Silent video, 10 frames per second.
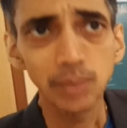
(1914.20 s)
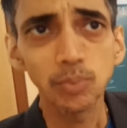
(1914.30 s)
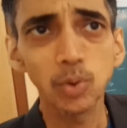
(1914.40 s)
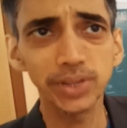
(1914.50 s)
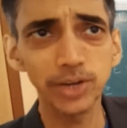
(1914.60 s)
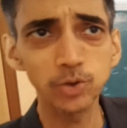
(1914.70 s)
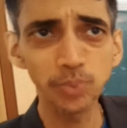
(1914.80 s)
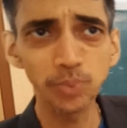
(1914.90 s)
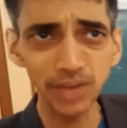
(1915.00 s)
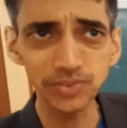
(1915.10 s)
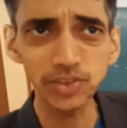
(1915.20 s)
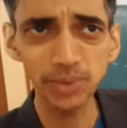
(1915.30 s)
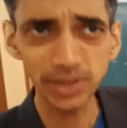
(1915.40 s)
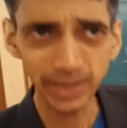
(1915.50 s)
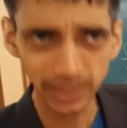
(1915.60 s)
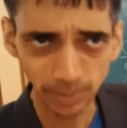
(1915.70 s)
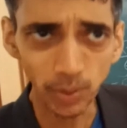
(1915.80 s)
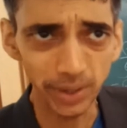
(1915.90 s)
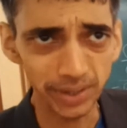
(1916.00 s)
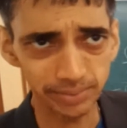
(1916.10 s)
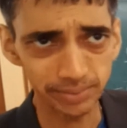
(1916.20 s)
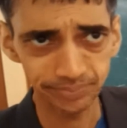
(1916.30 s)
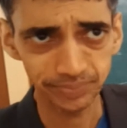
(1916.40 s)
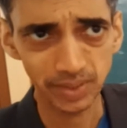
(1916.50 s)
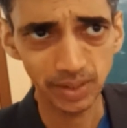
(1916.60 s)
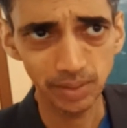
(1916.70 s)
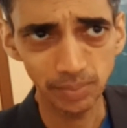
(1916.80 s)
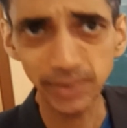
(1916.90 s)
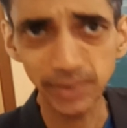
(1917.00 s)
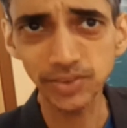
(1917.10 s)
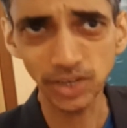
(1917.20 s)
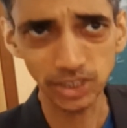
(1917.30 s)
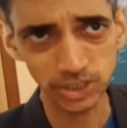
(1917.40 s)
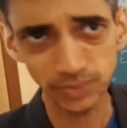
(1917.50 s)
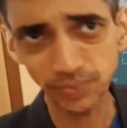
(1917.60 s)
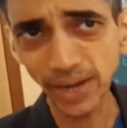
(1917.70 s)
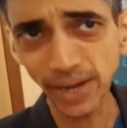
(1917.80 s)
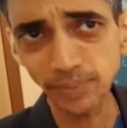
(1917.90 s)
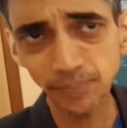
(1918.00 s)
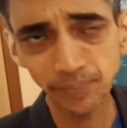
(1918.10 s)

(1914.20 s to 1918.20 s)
More than 2 branches meeting at a point. It's a junction, right?